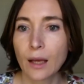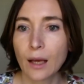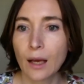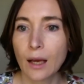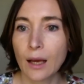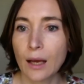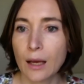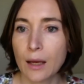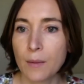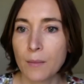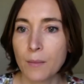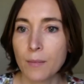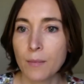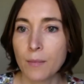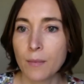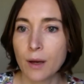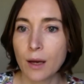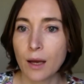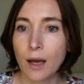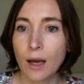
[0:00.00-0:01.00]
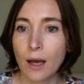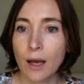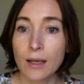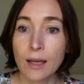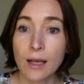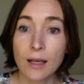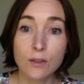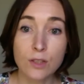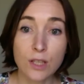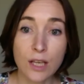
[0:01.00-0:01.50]
And
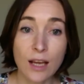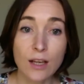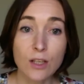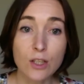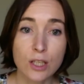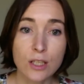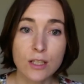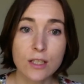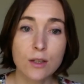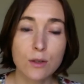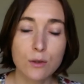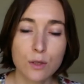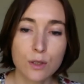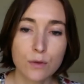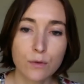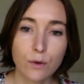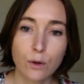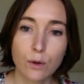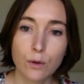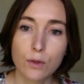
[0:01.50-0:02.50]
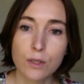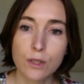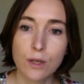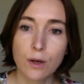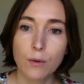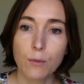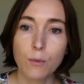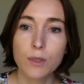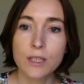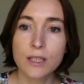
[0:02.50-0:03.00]
LDH is useful.
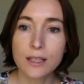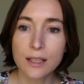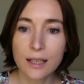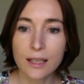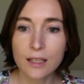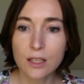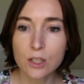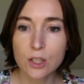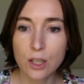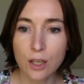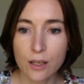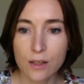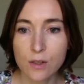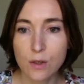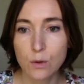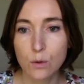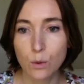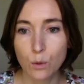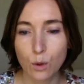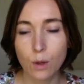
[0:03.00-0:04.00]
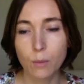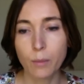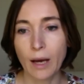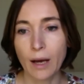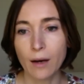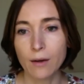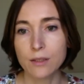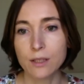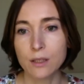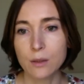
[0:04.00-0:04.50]
So we didn't get a chance to talk
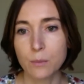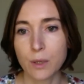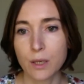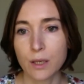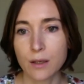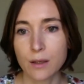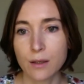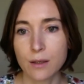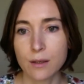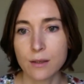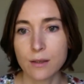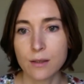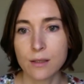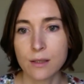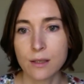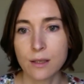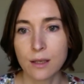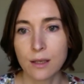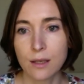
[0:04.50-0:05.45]
about it because